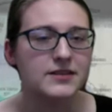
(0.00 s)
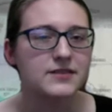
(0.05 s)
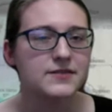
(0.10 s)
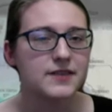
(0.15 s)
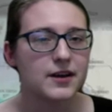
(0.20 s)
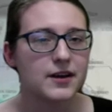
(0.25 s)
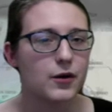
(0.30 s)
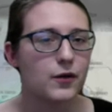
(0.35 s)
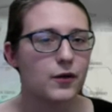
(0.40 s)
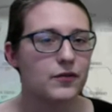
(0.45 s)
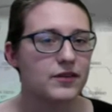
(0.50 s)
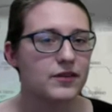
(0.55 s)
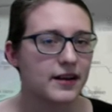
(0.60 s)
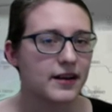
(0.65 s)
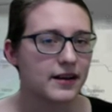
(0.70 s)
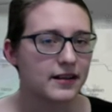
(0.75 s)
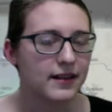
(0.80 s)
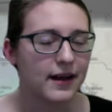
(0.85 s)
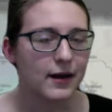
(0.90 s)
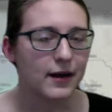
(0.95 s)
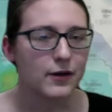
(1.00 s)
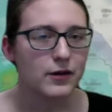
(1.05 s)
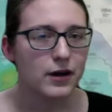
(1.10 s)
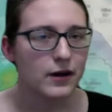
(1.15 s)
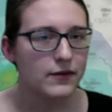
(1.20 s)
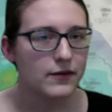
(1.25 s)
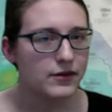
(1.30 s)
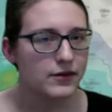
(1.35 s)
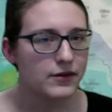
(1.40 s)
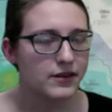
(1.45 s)
of that overnight cloud
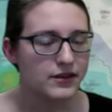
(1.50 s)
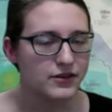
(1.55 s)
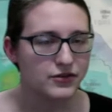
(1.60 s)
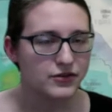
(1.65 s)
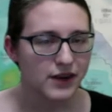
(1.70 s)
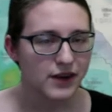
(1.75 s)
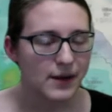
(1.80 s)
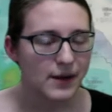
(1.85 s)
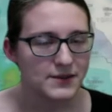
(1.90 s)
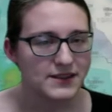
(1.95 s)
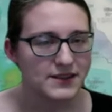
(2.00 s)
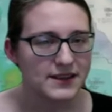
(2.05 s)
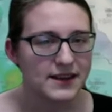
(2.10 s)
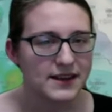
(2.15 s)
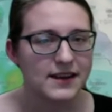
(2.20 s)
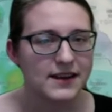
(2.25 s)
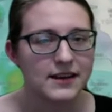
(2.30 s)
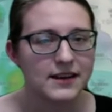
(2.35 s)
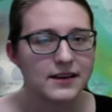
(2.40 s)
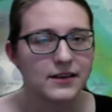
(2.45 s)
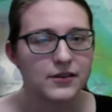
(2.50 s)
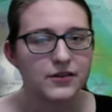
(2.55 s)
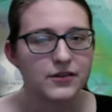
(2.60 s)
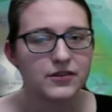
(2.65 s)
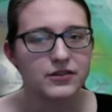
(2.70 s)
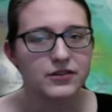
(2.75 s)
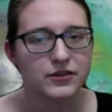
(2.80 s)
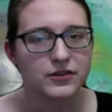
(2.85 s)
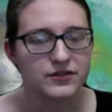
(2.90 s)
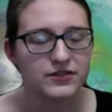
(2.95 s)
cover that traps the heat near the
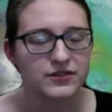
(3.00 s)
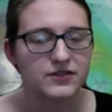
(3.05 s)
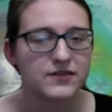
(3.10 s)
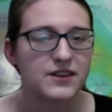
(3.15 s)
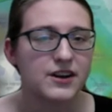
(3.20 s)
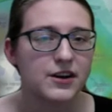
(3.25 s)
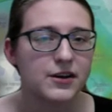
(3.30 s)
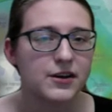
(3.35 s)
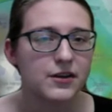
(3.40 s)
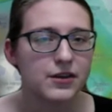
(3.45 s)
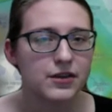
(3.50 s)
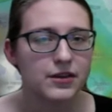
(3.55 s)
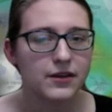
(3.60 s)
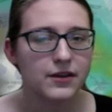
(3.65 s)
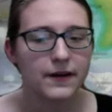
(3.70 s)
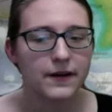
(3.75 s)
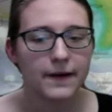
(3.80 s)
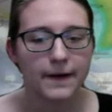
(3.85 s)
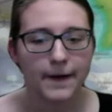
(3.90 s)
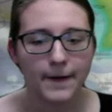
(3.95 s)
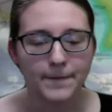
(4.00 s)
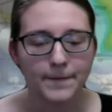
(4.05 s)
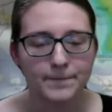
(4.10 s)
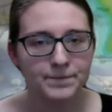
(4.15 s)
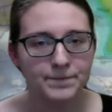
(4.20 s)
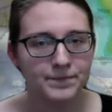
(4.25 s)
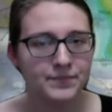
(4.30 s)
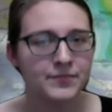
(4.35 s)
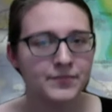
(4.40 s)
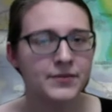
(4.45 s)
surface of the earth. Um,
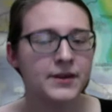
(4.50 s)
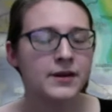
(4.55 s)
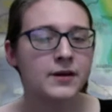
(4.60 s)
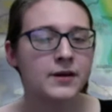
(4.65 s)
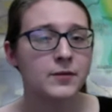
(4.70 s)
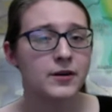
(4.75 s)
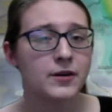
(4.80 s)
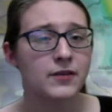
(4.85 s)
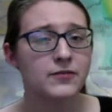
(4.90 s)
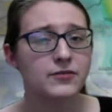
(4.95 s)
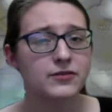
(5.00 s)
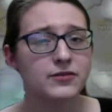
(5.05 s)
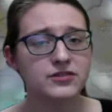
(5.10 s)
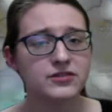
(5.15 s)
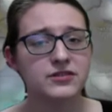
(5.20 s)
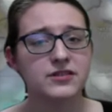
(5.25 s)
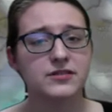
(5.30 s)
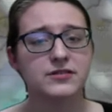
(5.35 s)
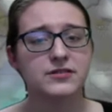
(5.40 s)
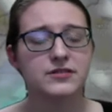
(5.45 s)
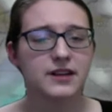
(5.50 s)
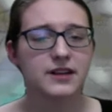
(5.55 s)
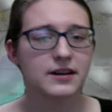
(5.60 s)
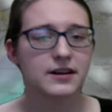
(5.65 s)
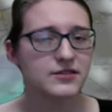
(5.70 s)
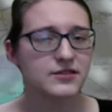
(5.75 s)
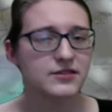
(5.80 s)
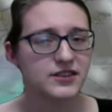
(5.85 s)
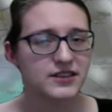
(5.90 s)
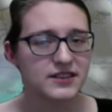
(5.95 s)
but unfortunately, those clouds
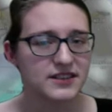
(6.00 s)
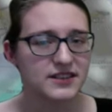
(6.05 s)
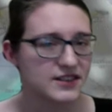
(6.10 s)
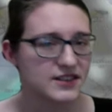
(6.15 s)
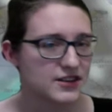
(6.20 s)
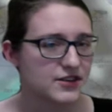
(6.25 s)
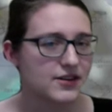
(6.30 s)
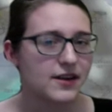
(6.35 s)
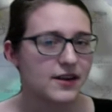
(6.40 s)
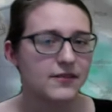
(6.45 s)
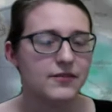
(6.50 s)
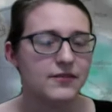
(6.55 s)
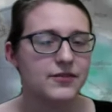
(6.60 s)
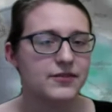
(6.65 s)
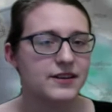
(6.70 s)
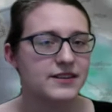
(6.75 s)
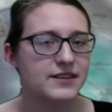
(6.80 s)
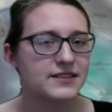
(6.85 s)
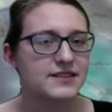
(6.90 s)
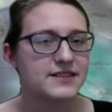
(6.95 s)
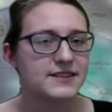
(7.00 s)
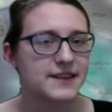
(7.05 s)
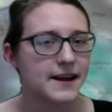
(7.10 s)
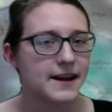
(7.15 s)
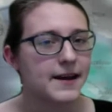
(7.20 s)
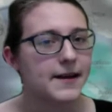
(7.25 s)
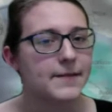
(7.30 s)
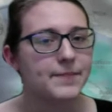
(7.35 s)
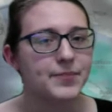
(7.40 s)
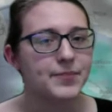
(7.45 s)
are going to stick around for the rest of the
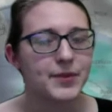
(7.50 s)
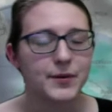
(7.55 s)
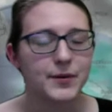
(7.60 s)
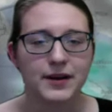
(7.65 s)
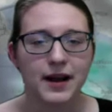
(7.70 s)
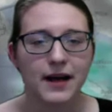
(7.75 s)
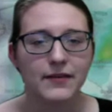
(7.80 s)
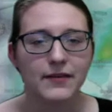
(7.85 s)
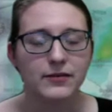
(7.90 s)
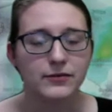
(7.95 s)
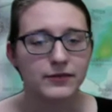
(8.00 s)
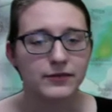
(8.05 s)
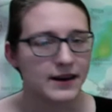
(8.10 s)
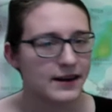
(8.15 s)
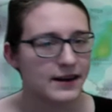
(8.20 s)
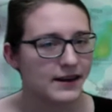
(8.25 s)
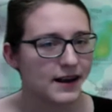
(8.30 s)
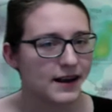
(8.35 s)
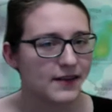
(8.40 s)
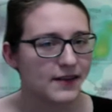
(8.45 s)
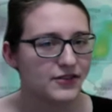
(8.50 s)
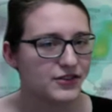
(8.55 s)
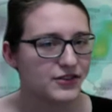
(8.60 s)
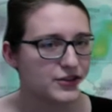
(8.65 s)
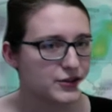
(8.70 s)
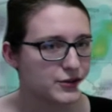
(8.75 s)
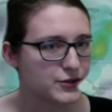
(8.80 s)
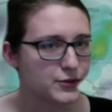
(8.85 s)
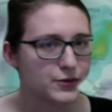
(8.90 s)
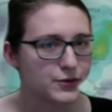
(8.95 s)
day. We're going to have a rainy
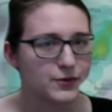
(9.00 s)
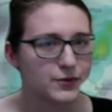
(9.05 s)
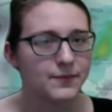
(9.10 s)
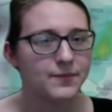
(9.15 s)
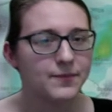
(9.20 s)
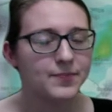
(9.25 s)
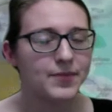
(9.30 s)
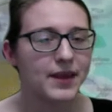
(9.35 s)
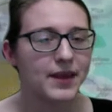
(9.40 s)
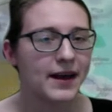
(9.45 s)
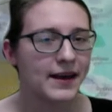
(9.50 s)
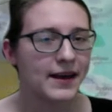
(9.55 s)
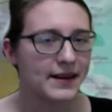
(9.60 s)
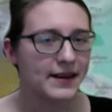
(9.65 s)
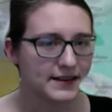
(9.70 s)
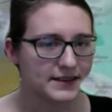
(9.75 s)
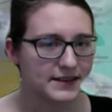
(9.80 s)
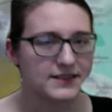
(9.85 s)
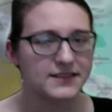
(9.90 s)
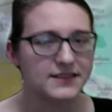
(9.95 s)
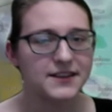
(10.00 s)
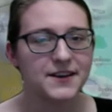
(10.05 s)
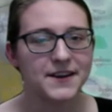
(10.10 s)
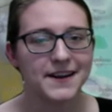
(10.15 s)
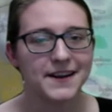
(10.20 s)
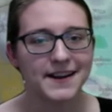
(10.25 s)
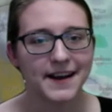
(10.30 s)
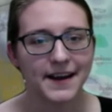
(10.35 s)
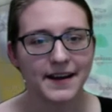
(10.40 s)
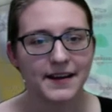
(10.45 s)
afternoon and into
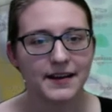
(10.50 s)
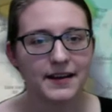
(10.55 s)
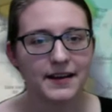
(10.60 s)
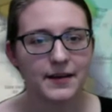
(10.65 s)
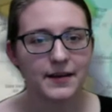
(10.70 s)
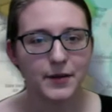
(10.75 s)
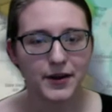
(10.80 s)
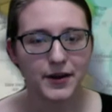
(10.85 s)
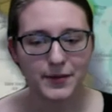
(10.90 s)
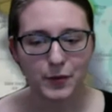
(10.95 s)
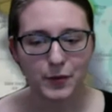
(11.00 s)
Sunday night and Monday